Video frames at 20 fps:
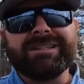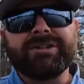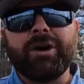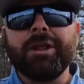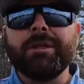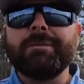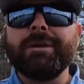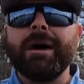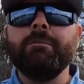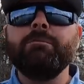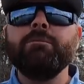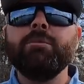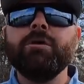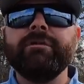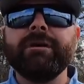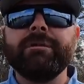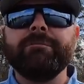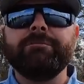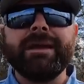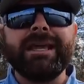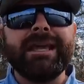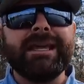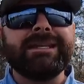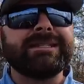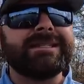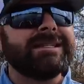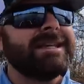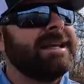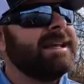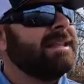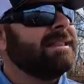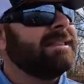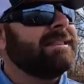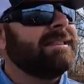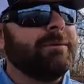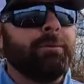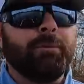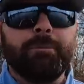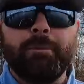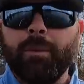It's all about moving baits.
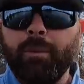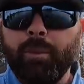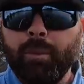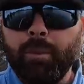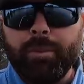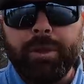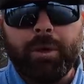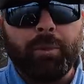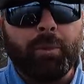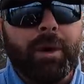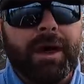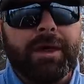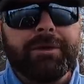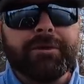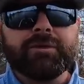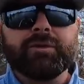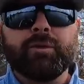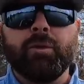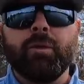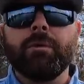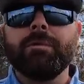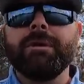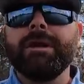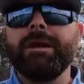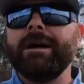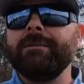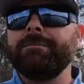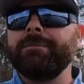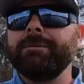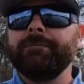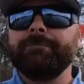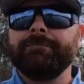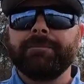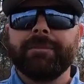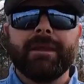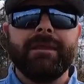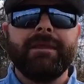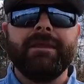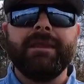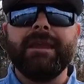The, the weather's warming up,
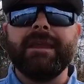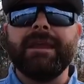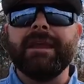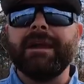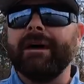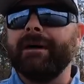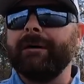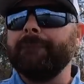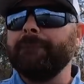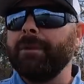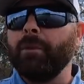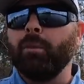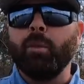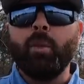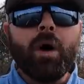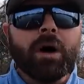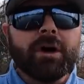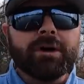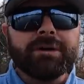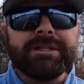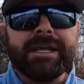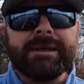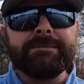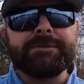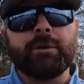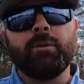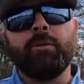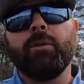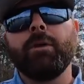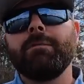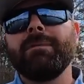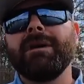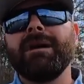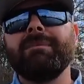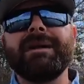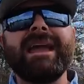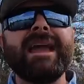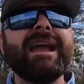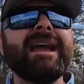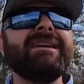the, uh, the water temps are warming
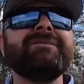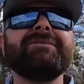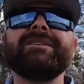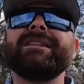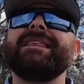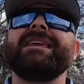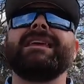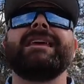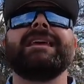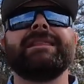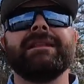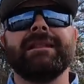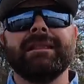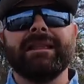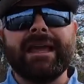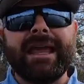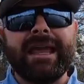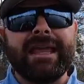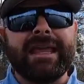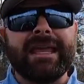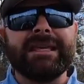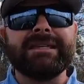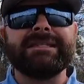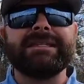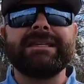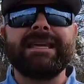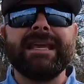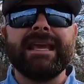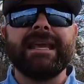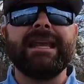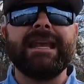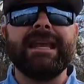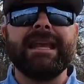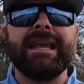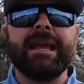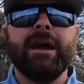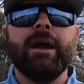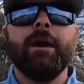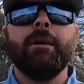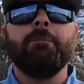up, everything in the lake is
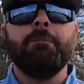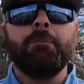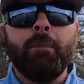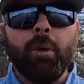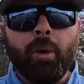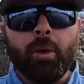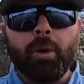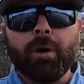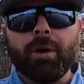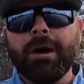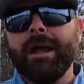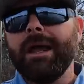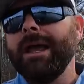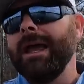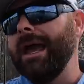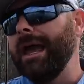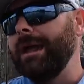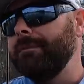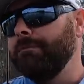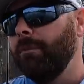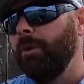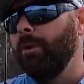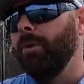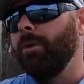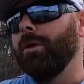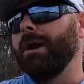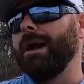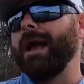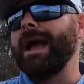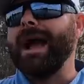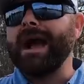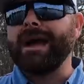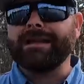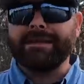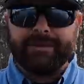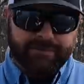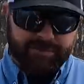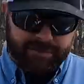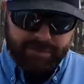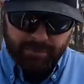getting more and more
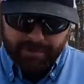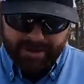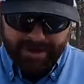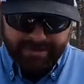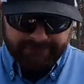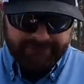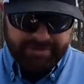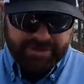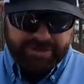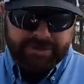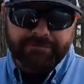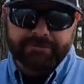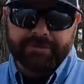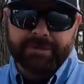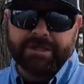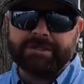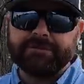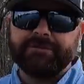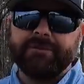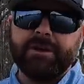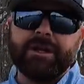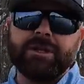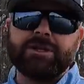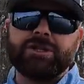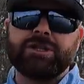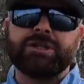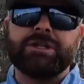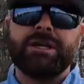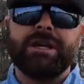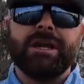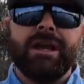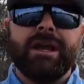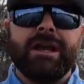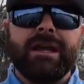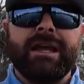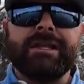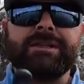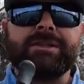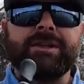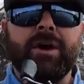active. So when I'm fishing for these fish,
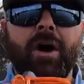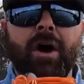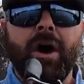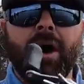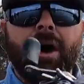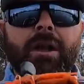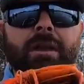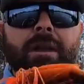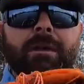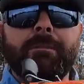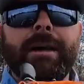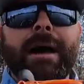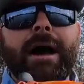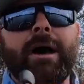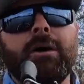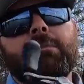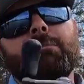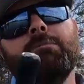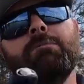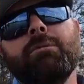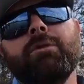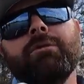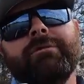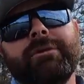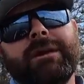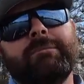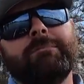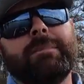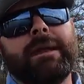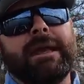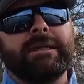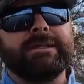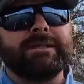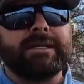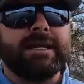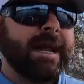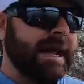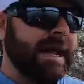it's all about moving baits.